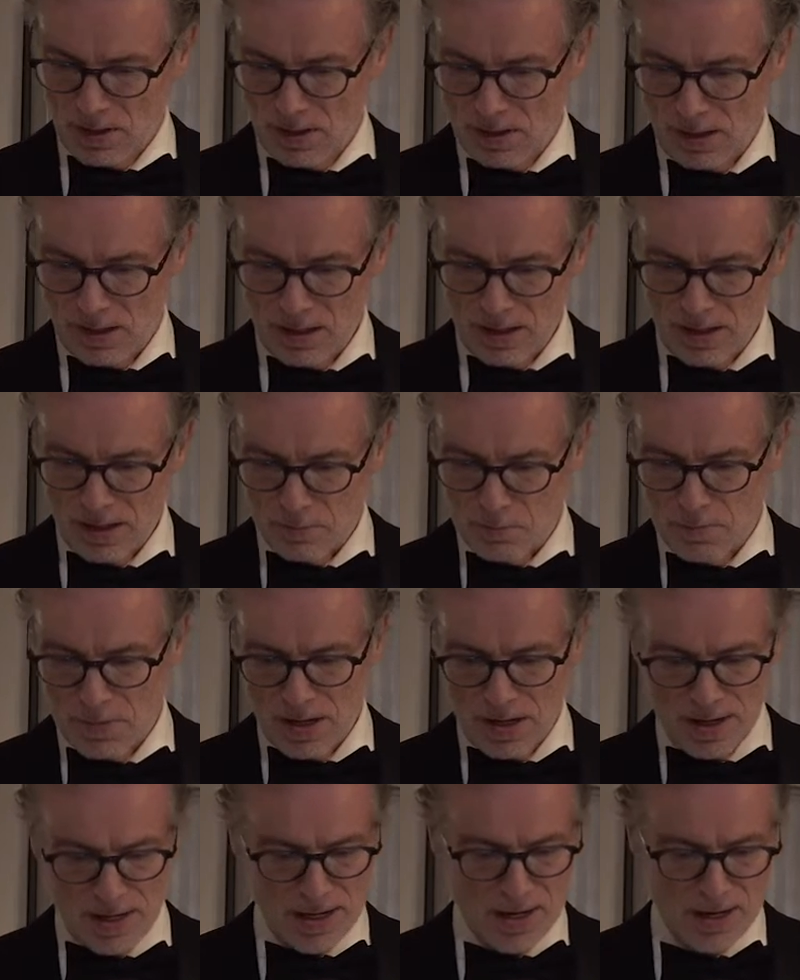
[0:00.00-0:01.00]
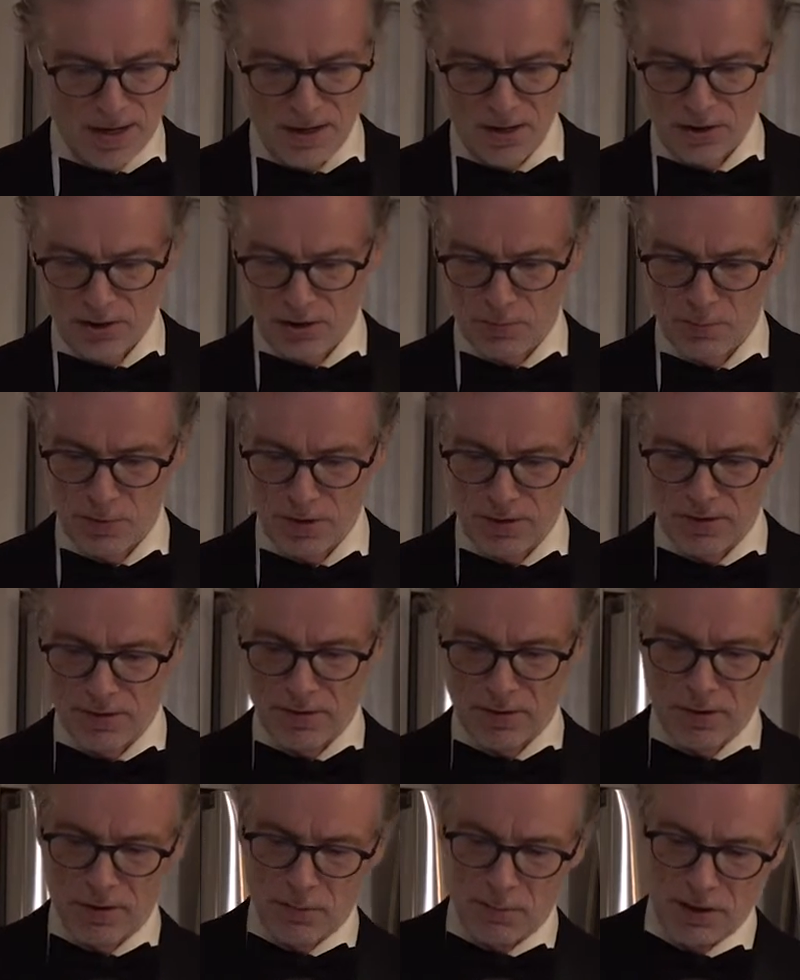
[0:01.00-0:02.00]
I like my
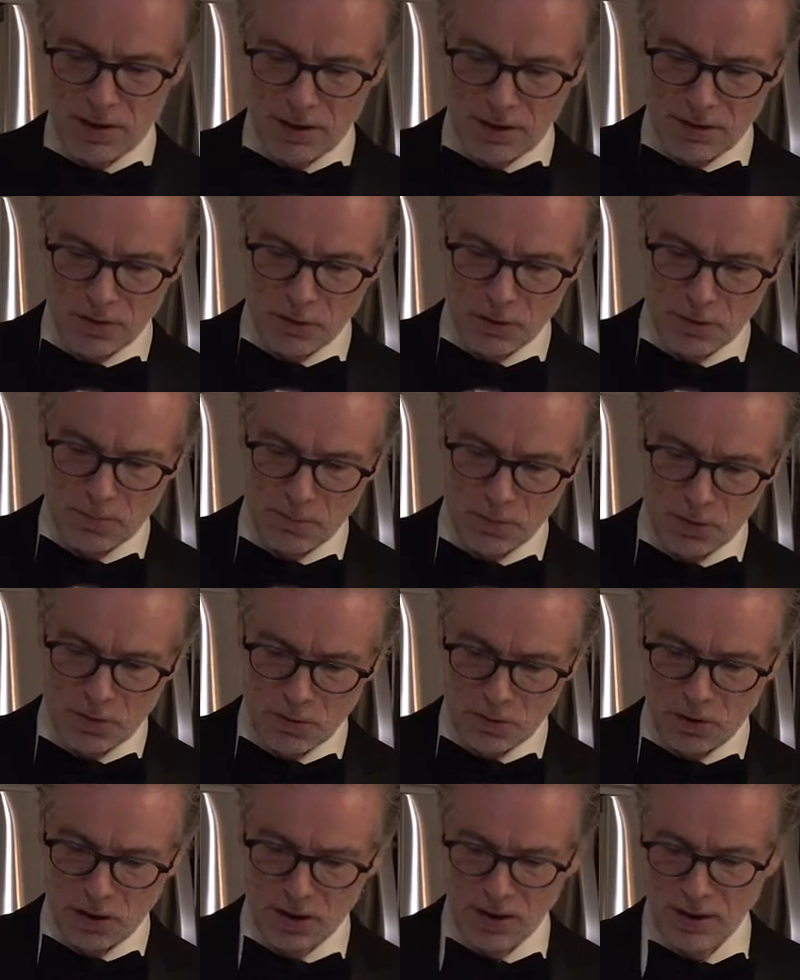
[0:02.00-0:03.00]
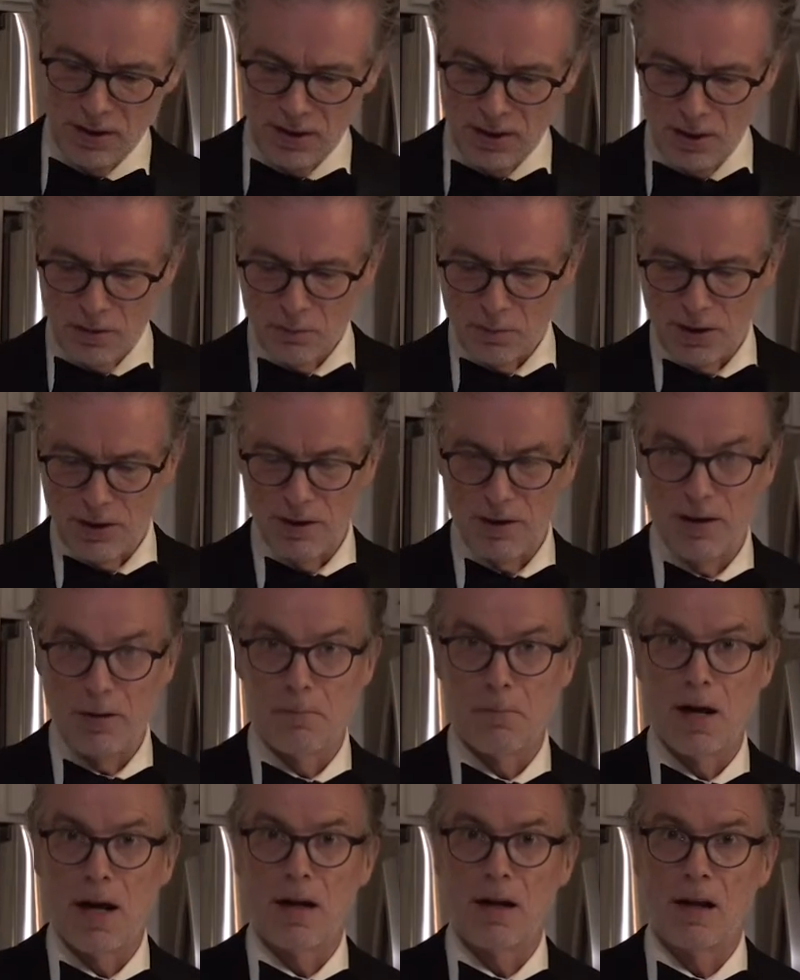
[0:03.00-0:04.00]
spirits to be in a good mood when they're in
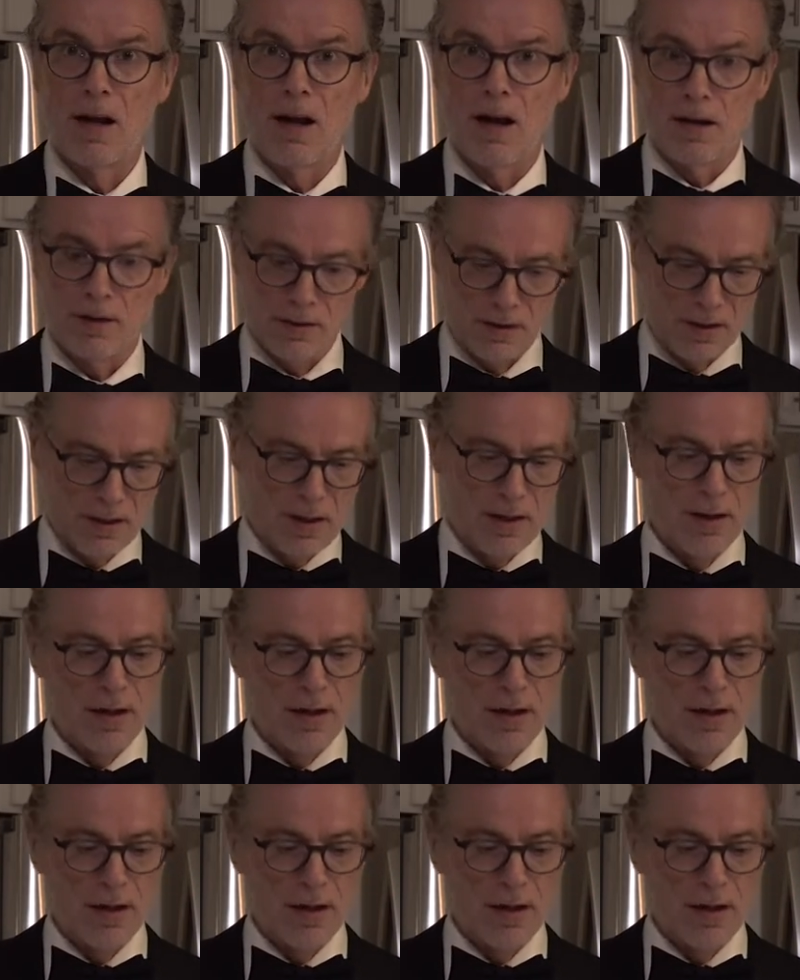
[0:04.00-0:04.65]
my glass.